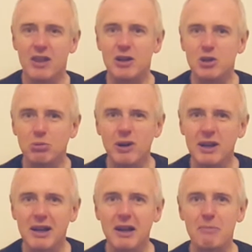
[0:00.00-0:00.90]
then you swirl
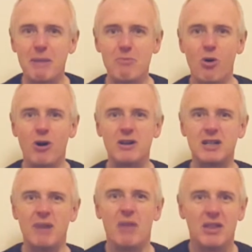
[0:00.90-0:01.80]
it a little bit more
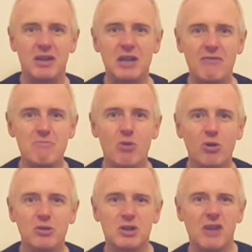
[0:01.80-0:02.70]
and uh, there's even
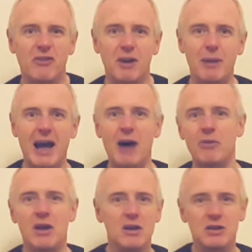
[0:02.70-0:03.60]
more stuff coming
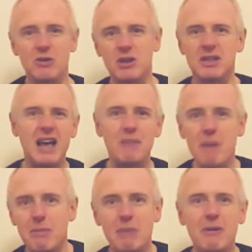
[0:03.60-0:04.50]
out. So there's, yeah,
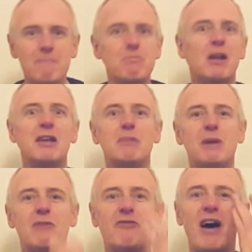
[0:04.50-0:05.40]
maybe a little
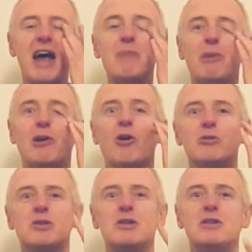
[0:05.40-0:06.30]
bit of uh,
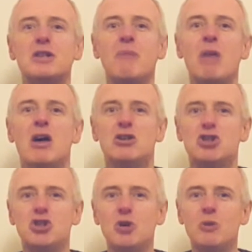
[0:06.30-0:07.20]
apricots and
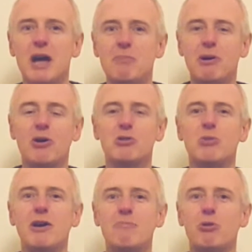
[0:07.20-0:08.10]
stewed apricots
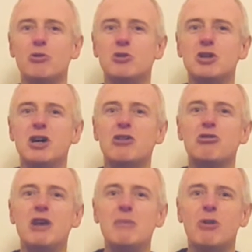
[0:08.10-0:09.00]
where you put
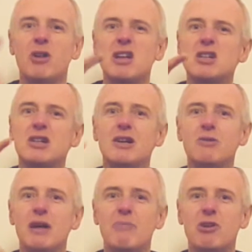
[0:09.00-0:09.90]
cream on and it's
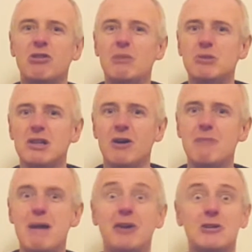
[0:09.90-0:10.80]
slowly, the cream's
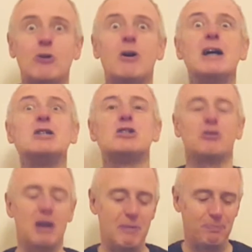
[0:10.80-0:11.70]
slowly melting or ice
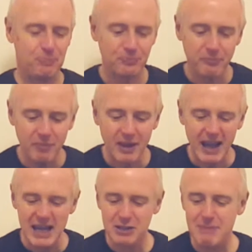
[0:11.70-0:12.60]
cream.
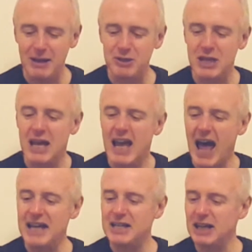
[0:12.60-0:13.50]
It smells
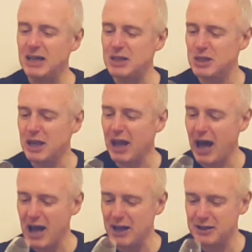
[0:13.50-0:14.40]

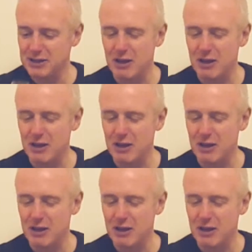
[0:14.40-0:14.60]
enticing and